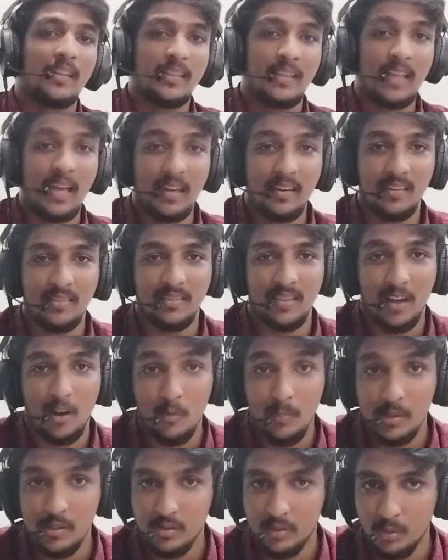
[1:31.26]
That is
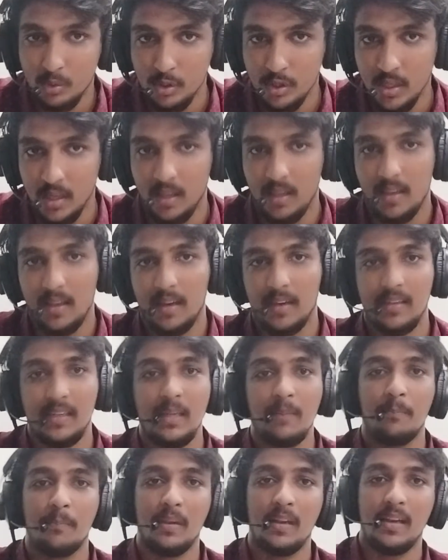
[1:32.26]
how much crucial a
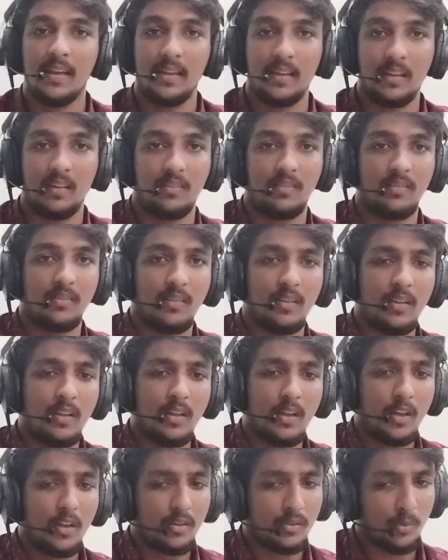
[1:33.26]
team building is.
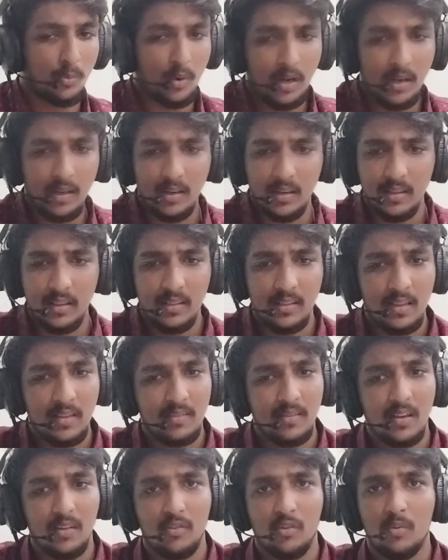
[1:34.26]
So what are the
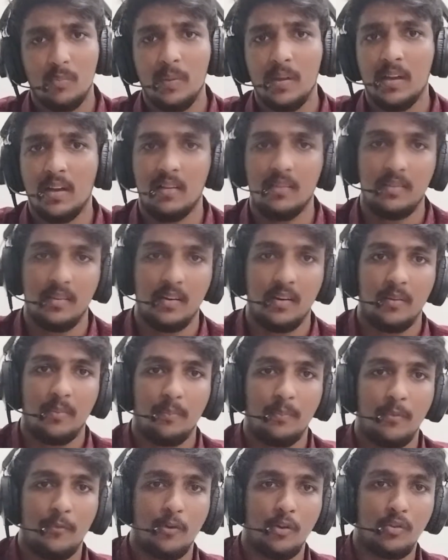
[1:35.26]
things that should be considered
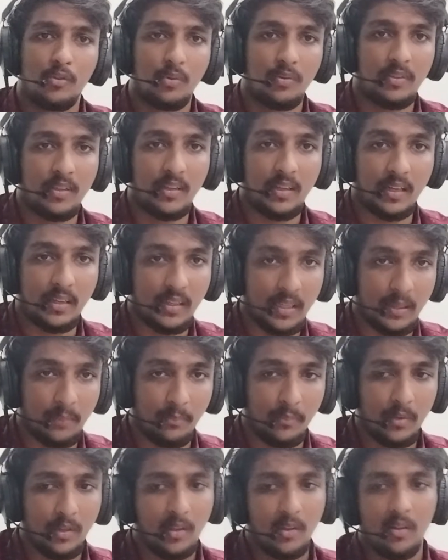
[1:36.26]
before choosing a
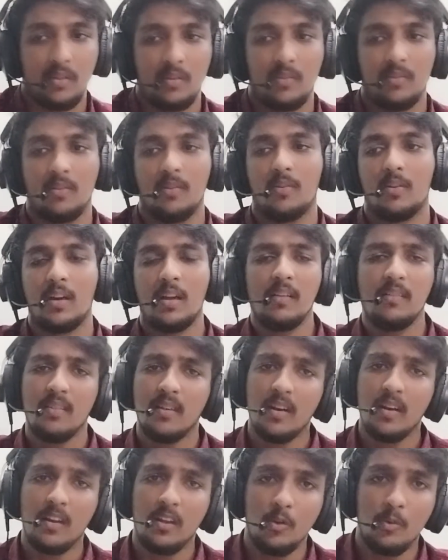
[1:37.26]
team? So
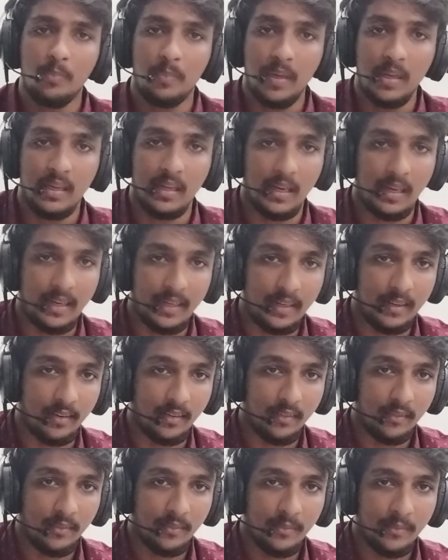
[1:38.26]
consider you being a
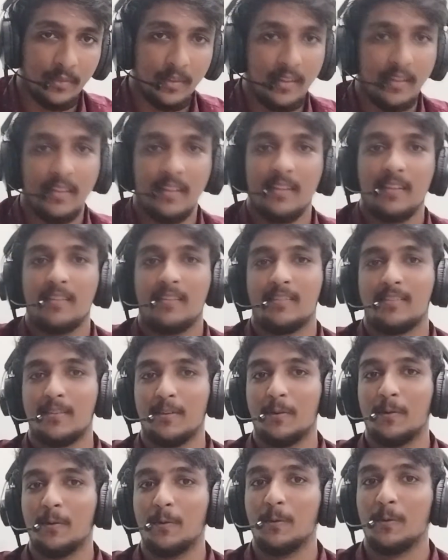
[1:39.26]
leader.
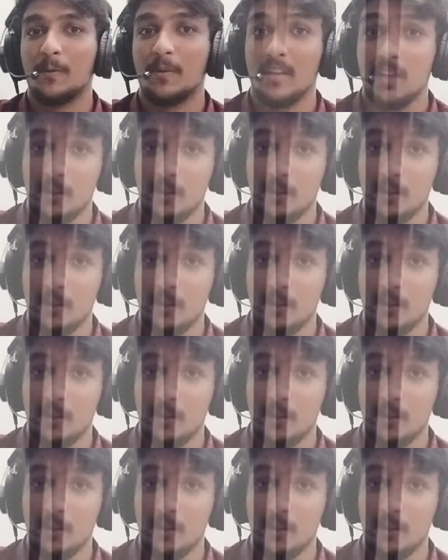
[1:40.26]
So